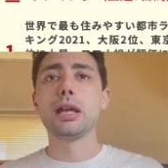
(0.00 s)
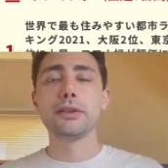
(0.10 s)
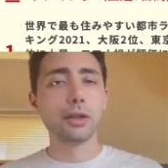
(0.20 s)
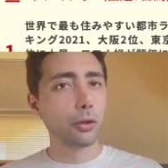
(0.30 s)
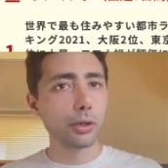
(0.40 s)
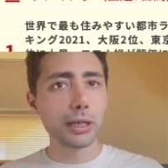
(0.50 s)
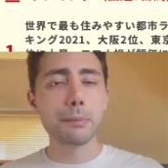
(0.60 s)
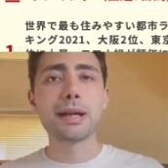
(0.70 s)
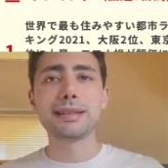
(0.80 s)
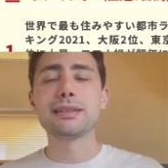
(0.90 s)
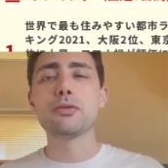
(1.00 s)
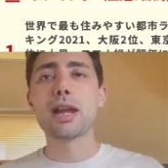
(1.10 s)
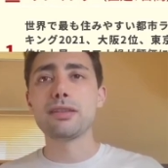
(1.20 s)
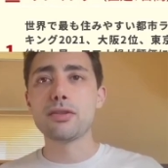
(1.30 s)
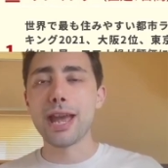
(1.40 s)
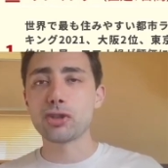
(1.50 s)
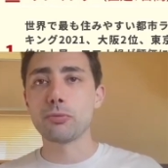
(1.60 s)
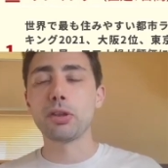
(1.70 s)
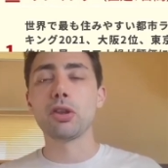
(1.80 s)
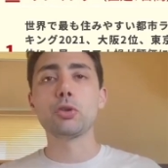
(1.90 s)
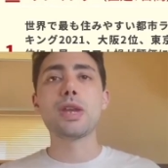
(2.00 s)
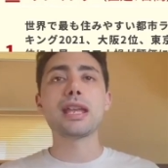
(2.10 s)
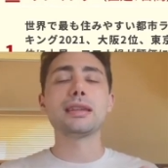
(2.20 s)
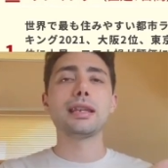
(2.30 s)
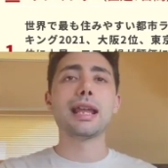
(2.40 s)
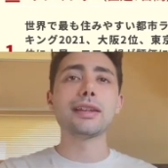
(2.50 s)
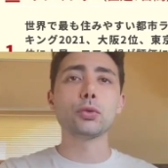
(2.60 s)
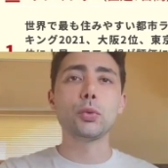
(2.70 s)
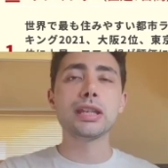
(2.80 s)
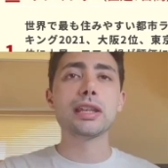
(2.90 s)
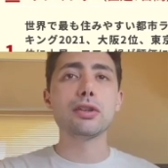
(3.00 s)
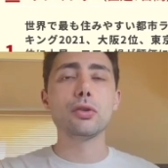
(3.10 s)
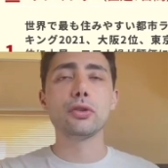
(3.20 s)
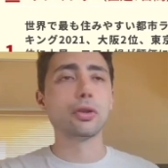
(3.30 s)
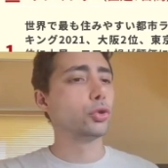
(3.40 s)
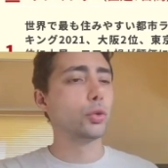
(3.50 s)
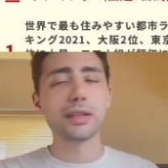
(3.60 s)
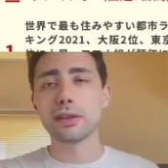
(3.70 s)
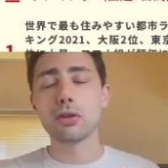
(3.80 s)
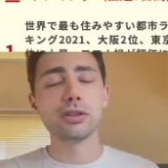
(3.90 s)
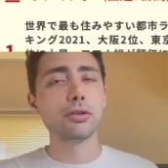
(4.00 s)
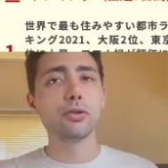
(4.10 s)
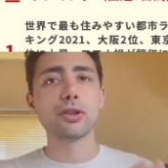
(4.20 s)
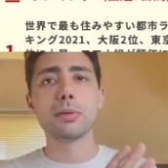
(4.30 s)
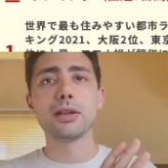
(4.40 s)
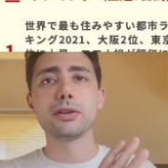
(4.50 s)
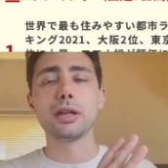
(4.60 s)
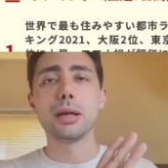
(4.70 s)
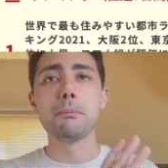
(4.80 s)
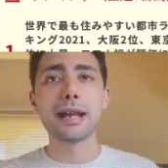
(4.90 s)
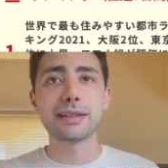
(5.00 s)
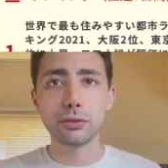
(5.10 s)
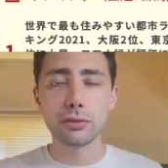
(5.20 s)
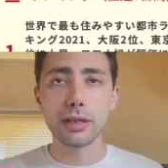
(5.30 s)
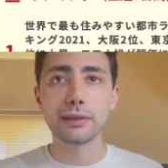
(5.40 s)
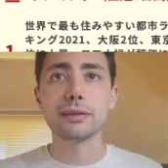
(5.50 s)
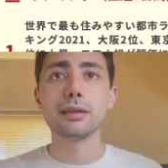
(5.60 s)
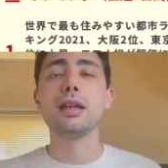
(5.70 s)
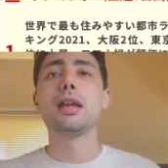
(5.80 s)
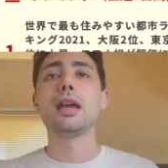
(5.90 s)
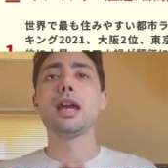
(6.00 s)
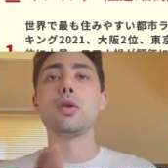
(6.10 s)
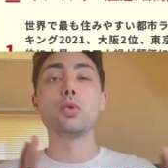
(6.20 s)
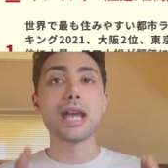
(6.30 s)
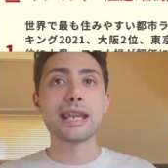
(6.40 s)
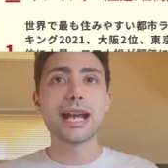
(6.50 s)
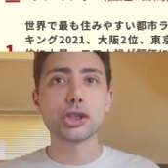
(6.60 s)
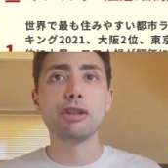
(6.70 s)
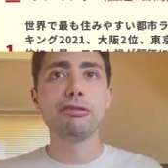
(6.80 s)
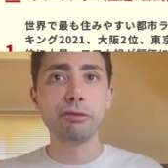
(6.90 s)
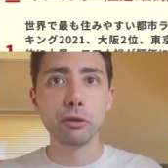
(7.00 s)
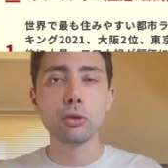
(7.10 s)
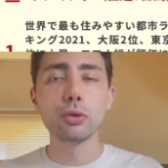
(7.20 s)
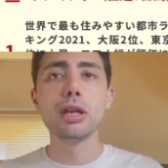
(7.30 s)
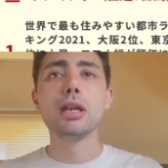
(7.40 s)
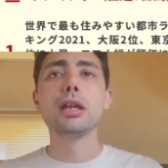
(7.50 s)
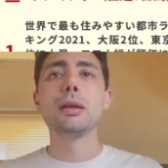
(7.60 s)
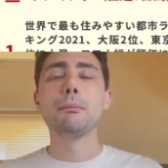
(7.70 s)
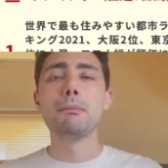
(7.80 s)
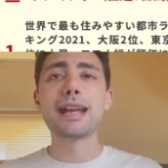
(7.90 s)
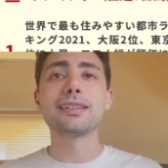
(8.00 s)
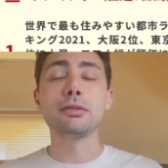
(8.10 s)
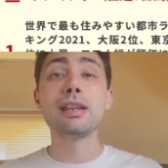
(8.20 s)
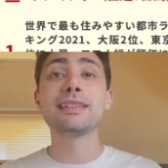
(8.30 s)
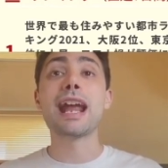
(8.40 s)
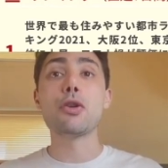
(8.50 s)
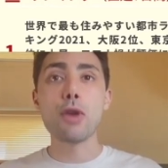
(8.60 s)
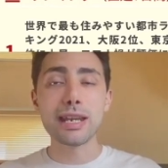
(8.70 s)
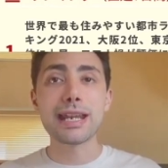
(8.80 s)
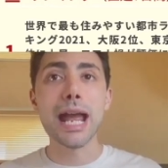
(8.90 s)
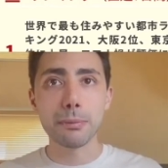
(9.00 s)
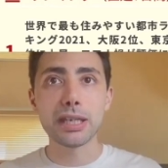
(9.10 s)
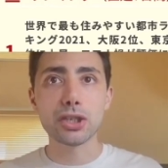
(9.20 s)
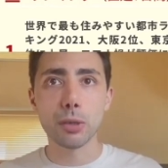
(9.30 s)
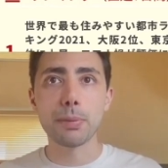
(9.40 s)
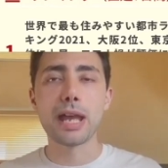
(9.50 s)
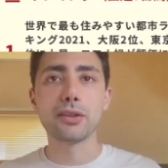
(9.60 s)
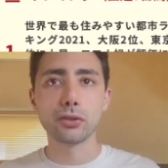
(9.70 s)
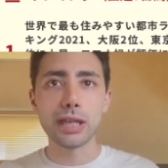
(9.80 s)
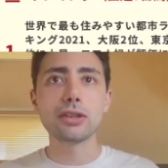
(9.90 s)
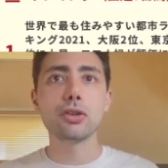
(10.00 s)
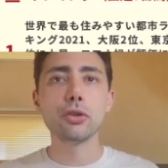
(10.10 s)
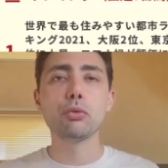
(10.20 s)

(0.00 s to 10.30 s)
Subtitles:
slowly, but in the right direction. Because we had last week the news, or 2 weeks ago, the news about MEC students. We had actually few MEC students already coming in Japan. So that news